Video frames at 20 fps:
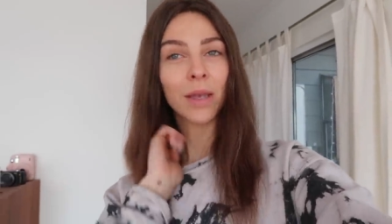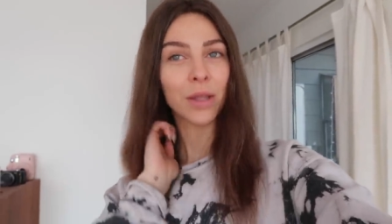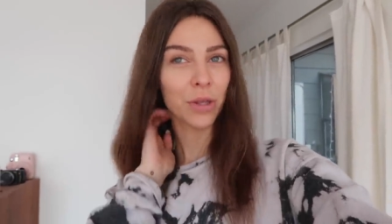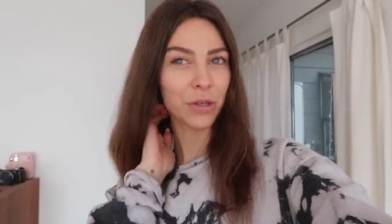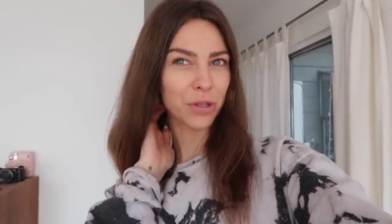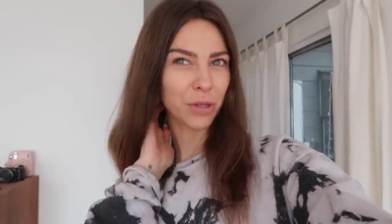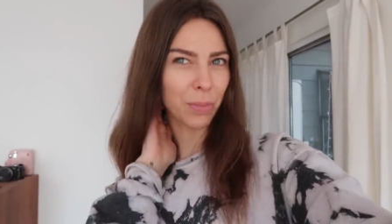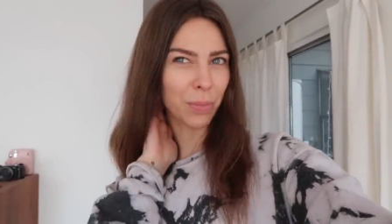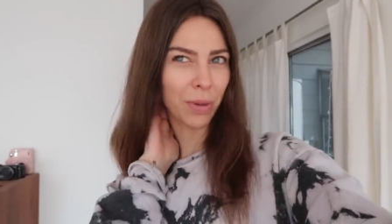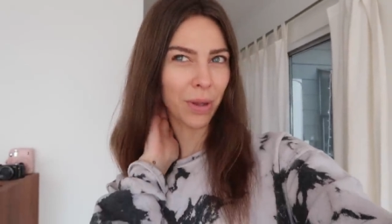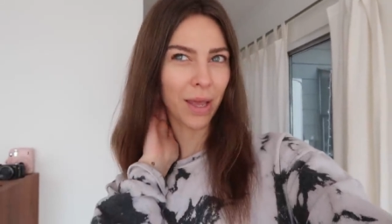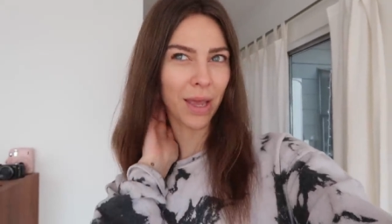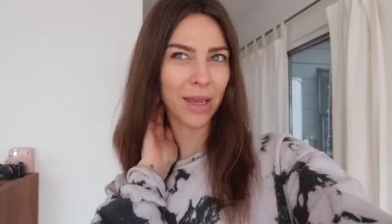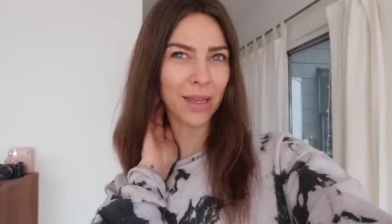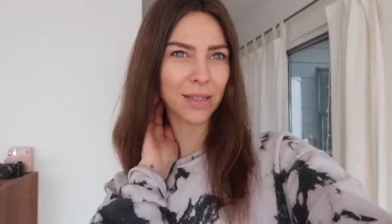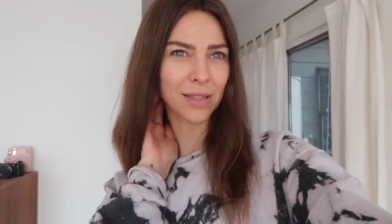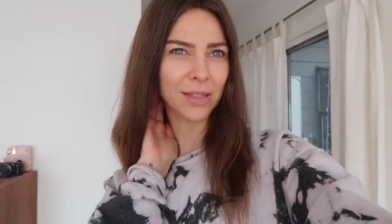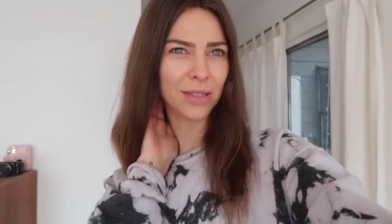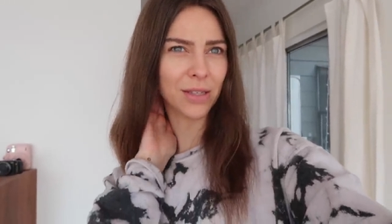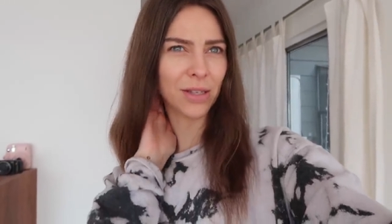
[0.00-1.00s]
There's a
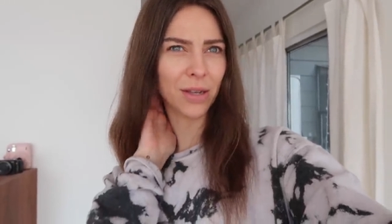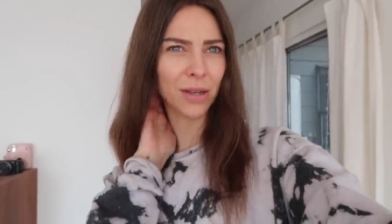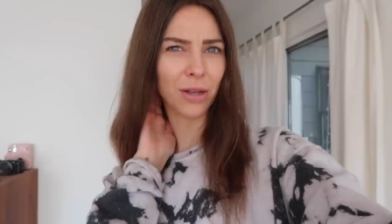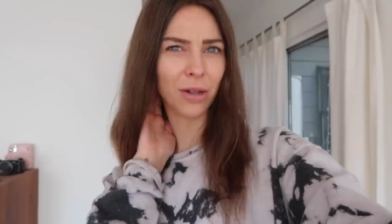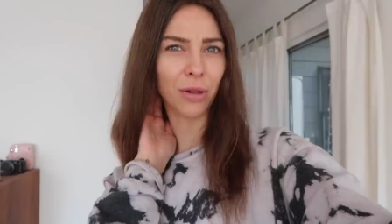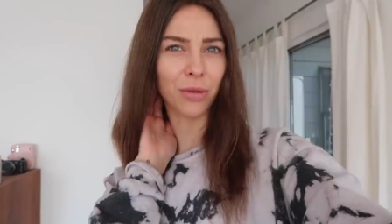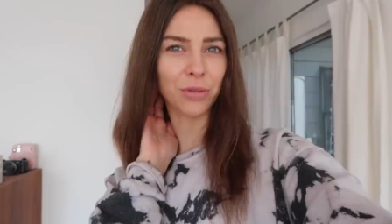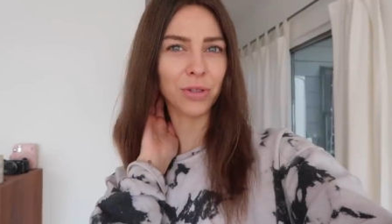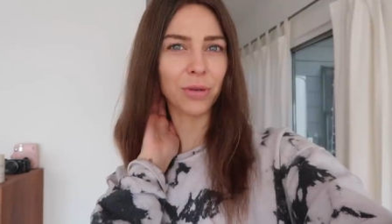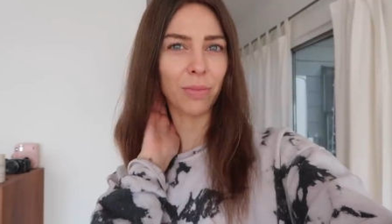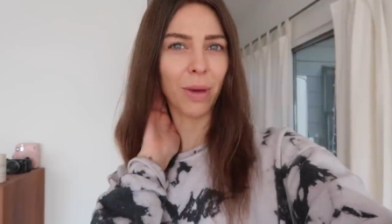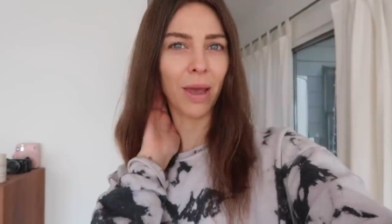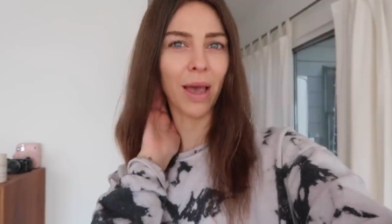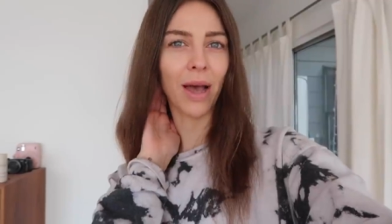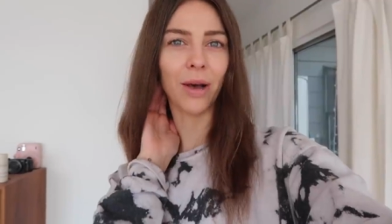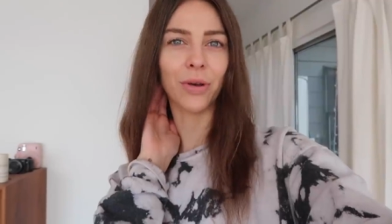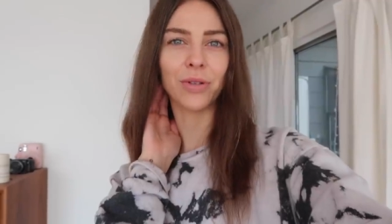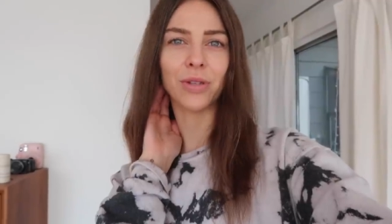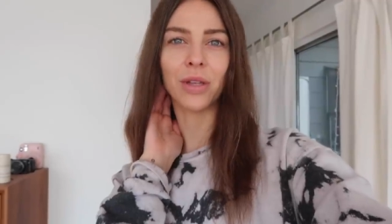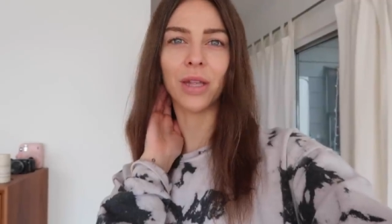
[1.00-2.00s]
place close to my
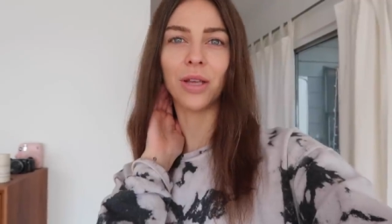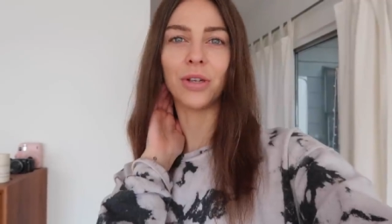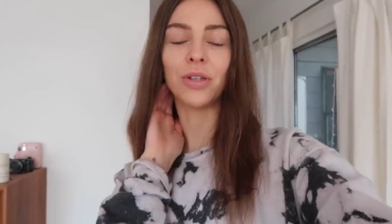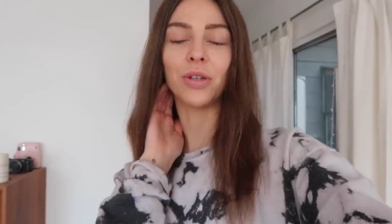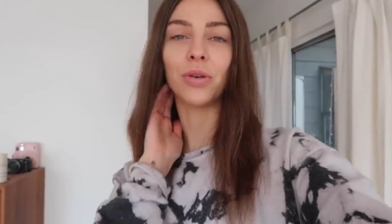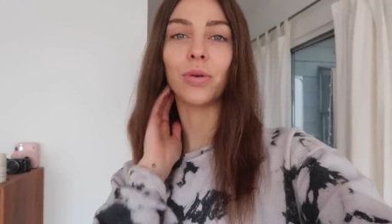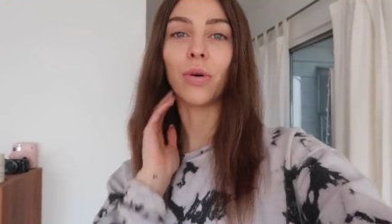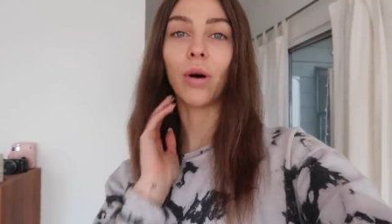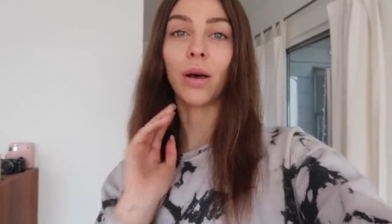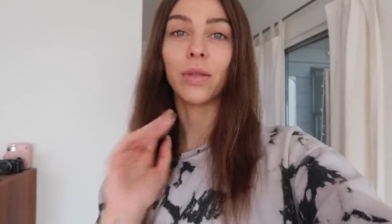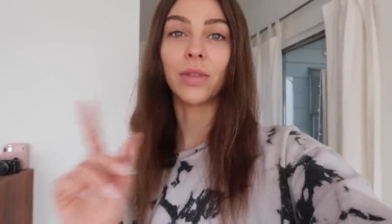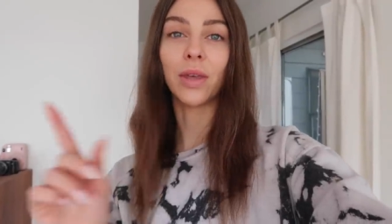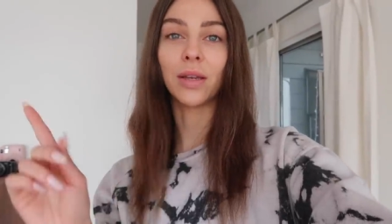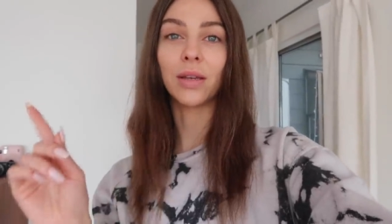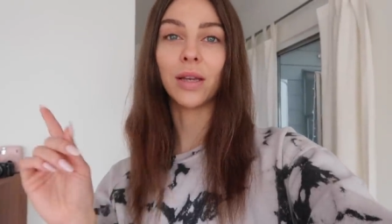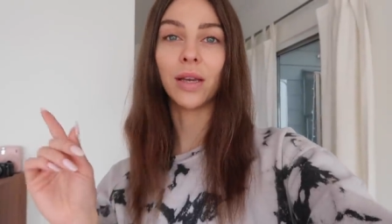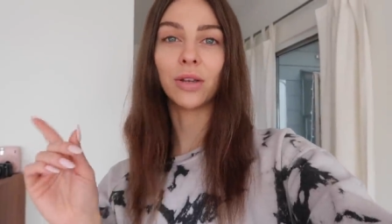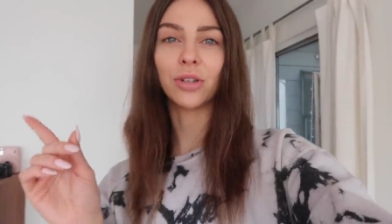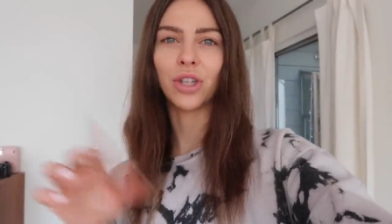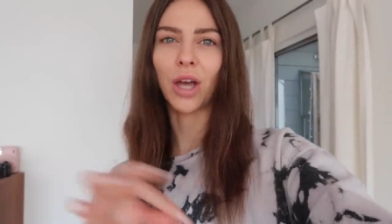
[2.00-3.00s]
house and they do
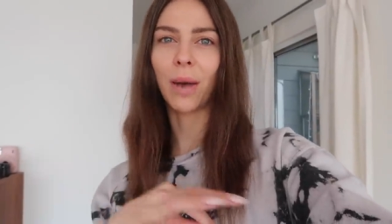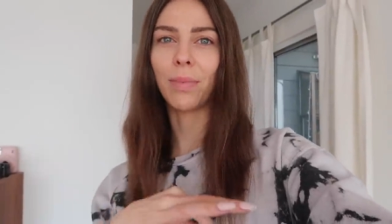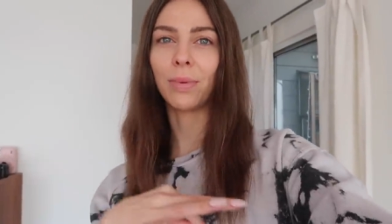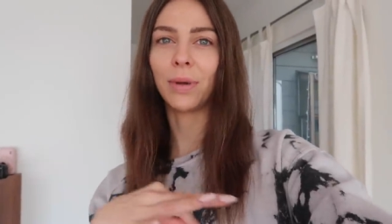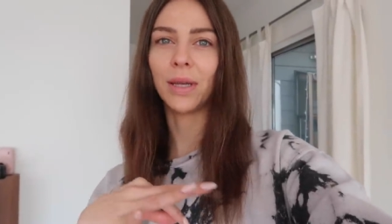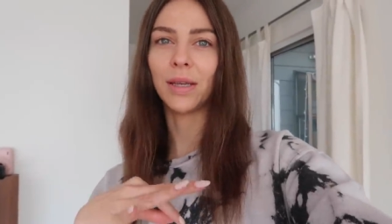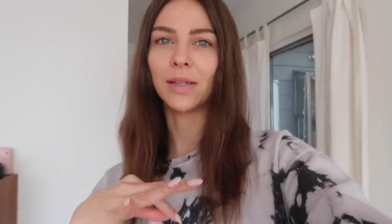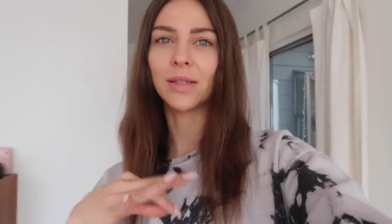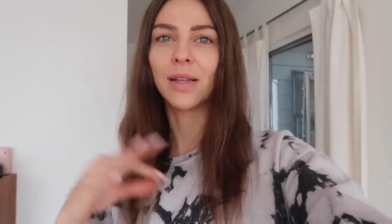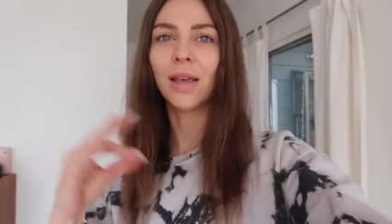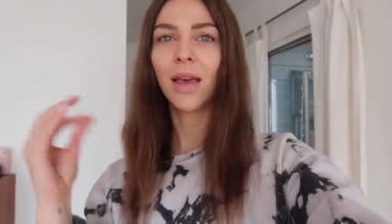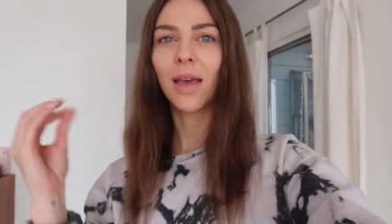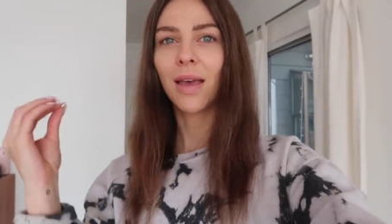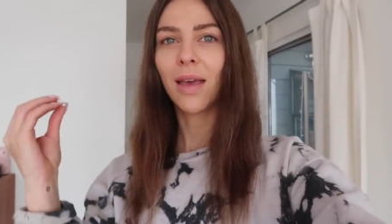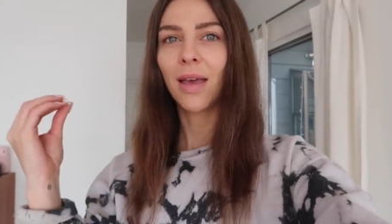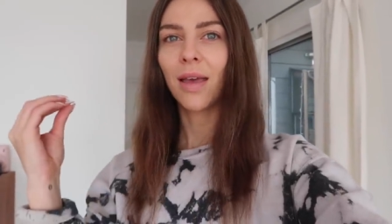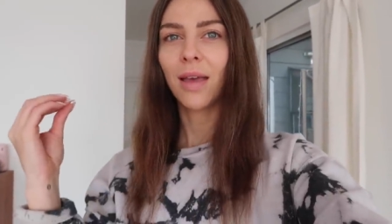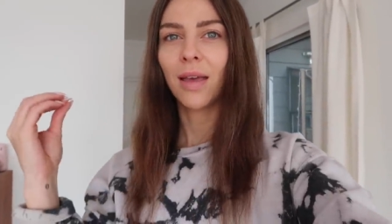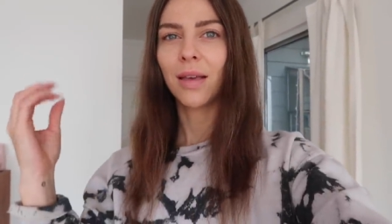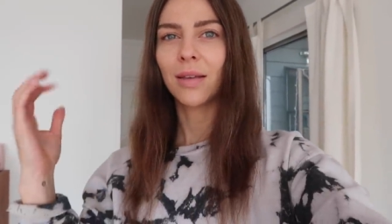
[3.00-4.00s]
authentic Japanese
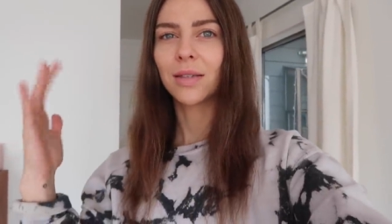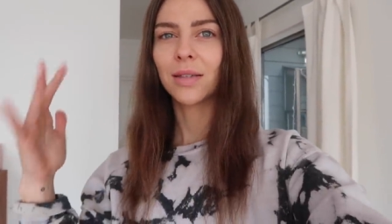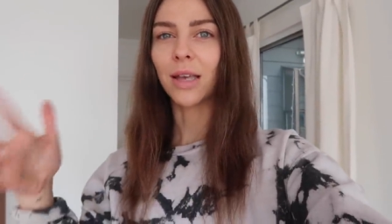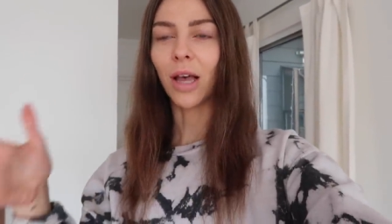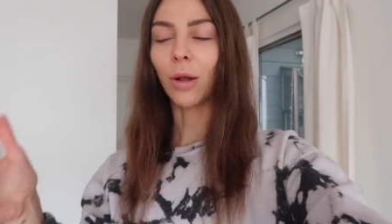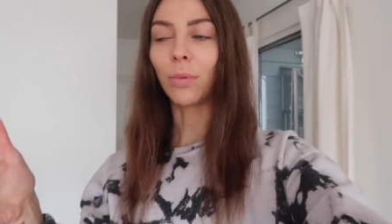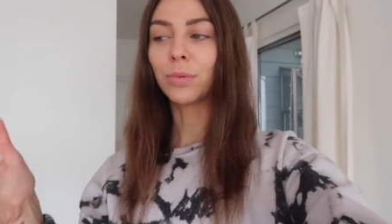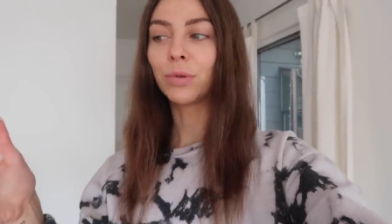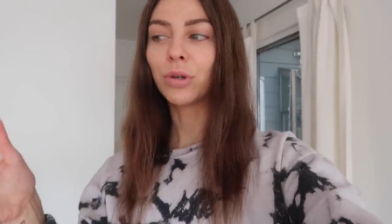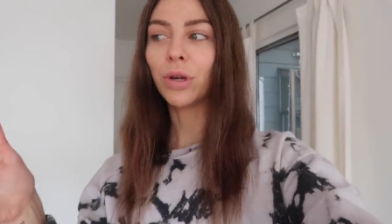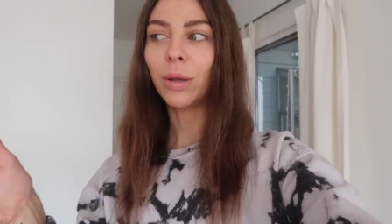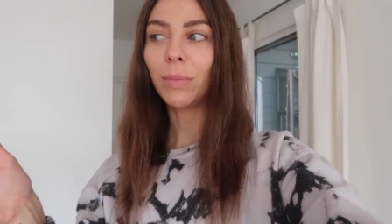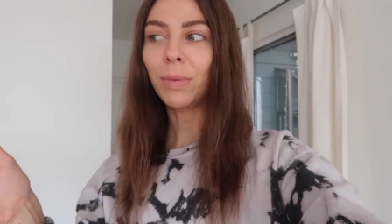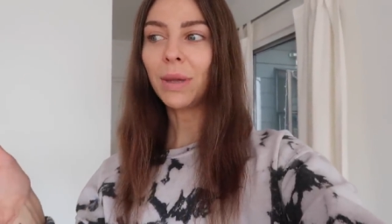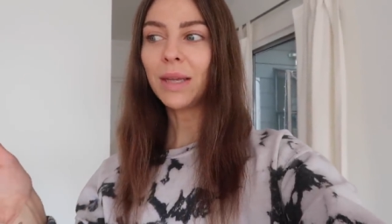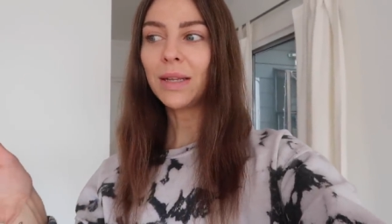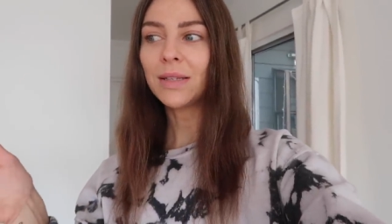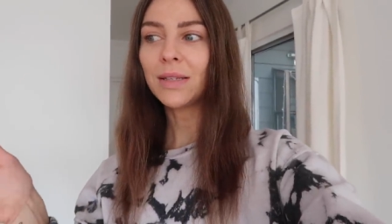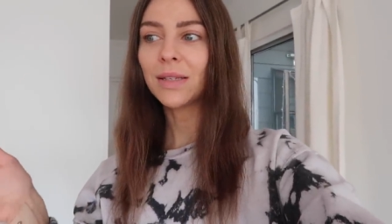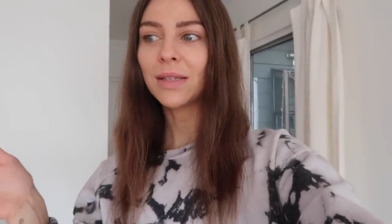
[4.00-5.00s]
scalp
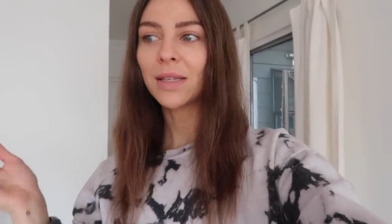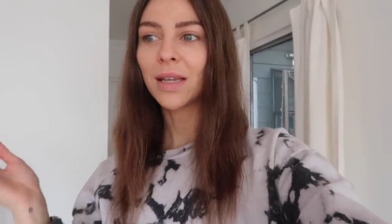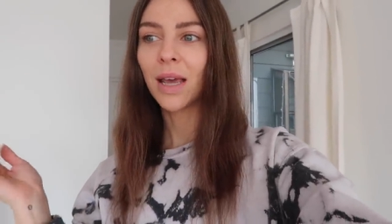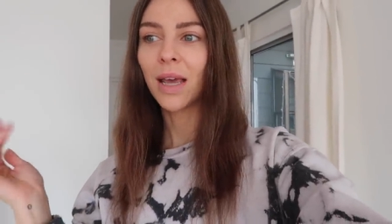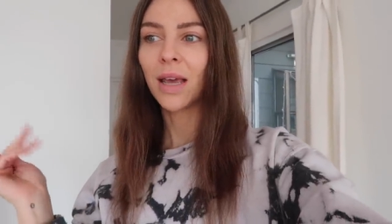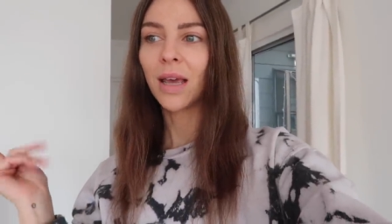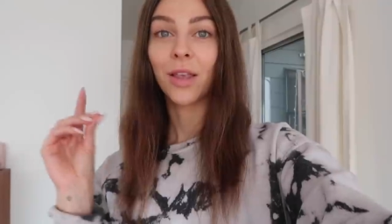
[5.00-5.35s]
treatments.